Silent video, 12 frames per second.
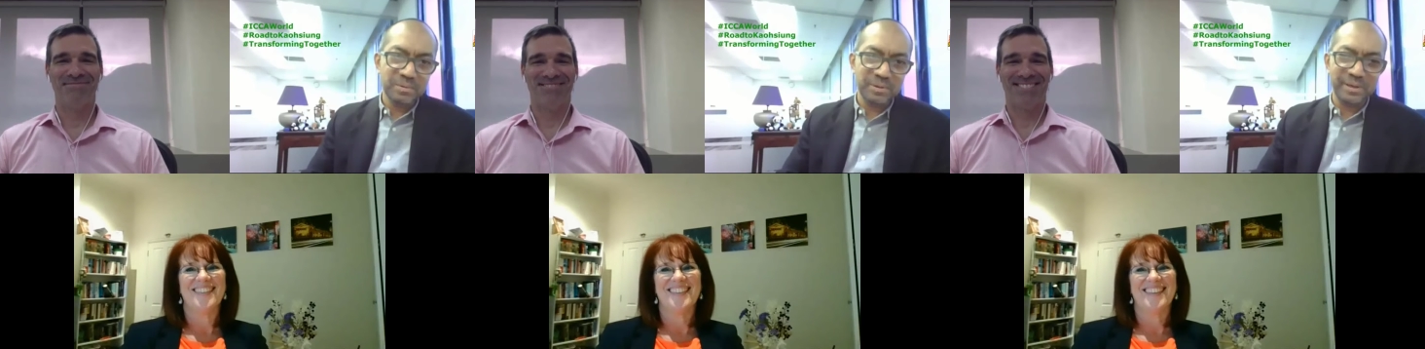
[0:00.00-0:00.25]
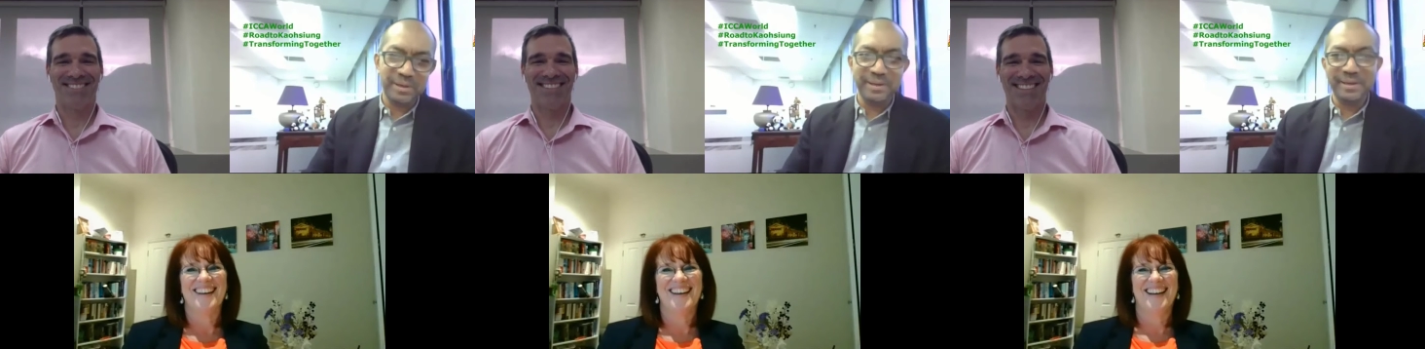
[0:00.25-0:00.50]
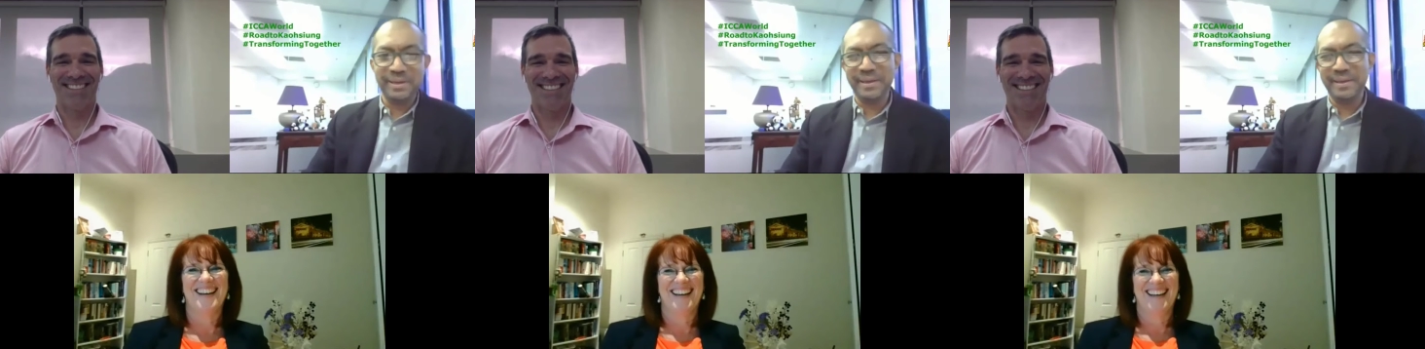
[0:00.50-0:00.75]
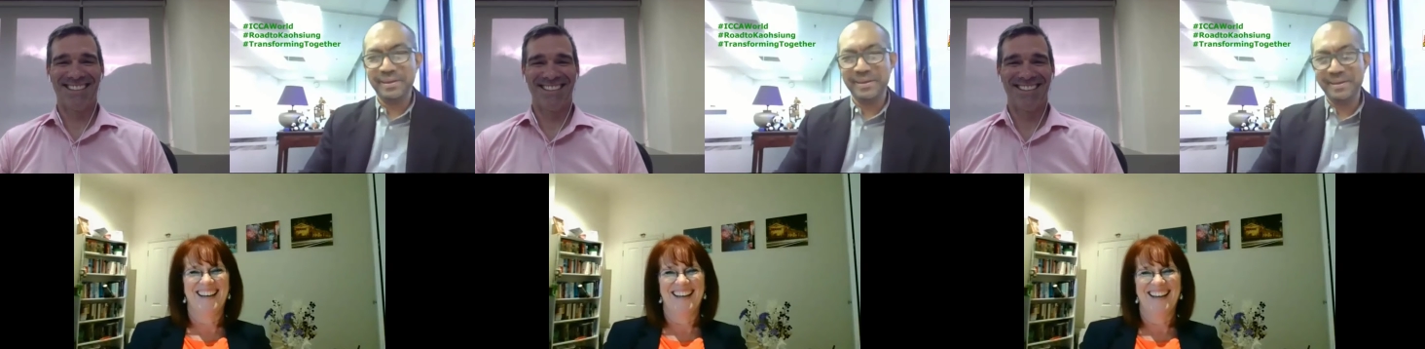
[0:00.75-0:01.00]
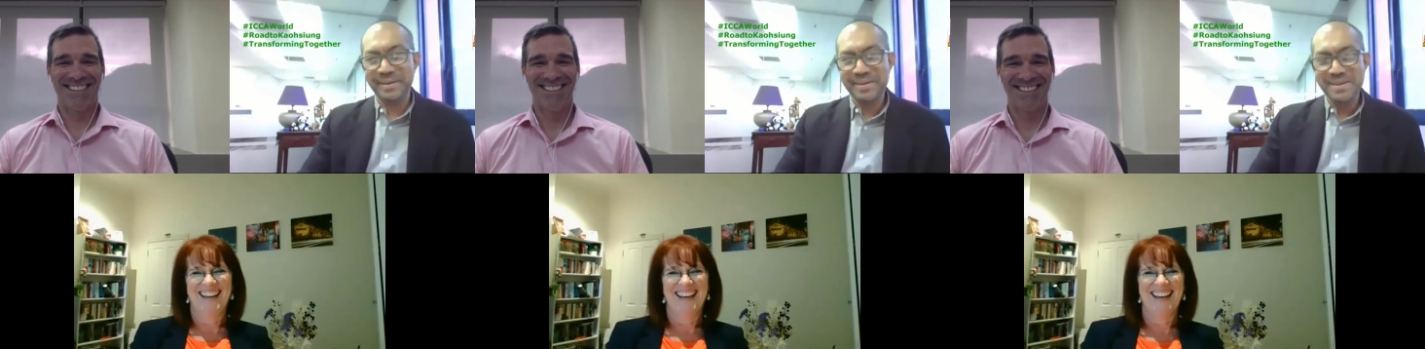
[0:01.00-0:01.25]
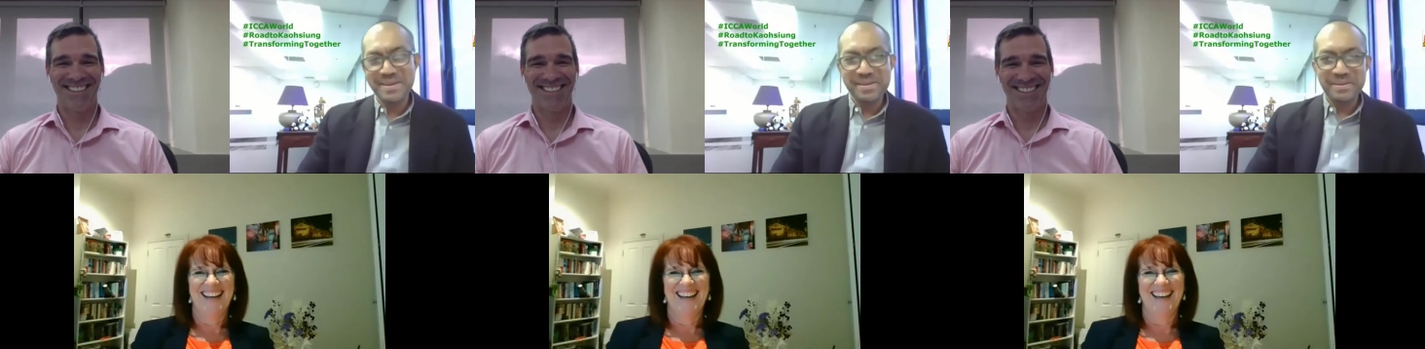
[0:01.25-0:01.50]
Speaker 1: Yeah, yeah,
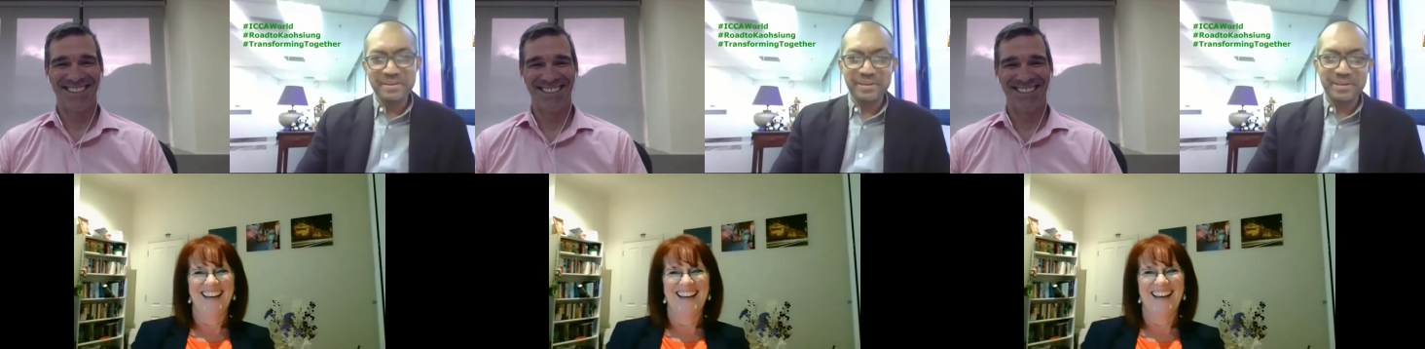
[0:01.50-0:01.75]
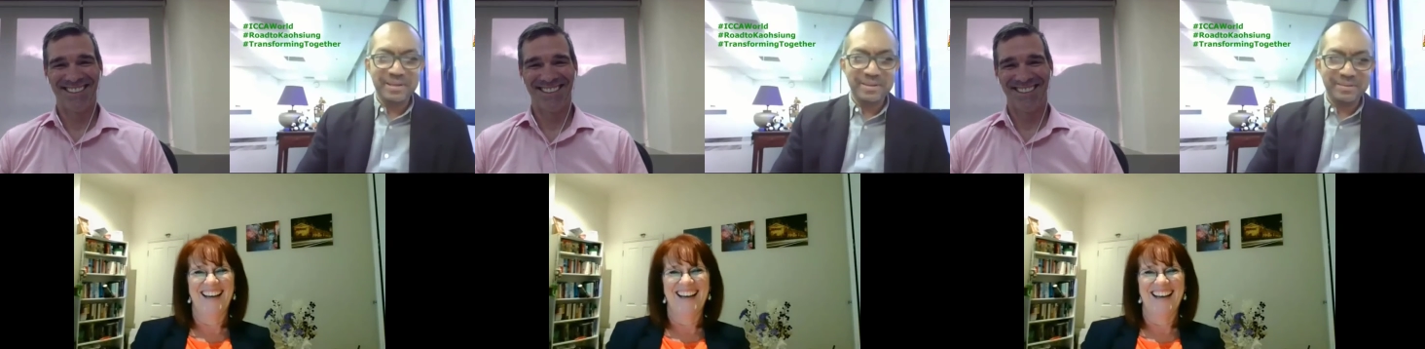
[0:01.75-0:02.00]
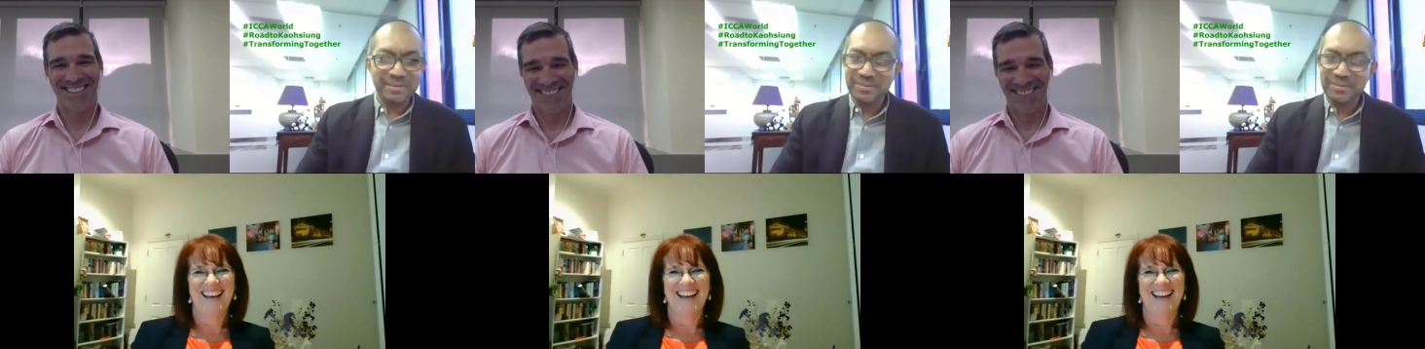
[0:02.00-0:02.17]
yeah. Uh,